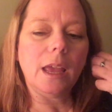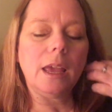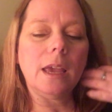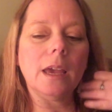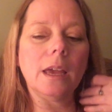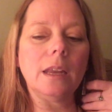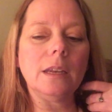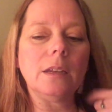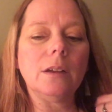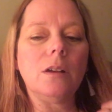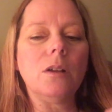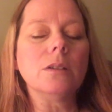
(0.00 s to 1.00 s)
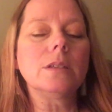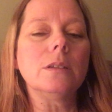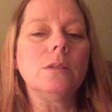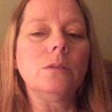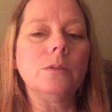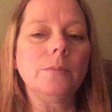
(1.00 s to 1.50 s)
And
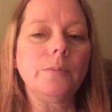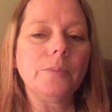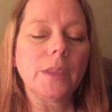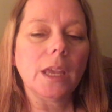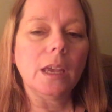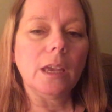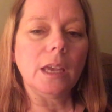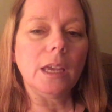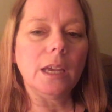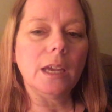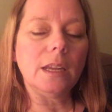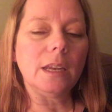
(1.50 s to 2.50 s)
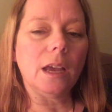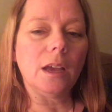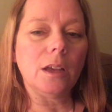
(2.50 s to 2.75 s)
also it,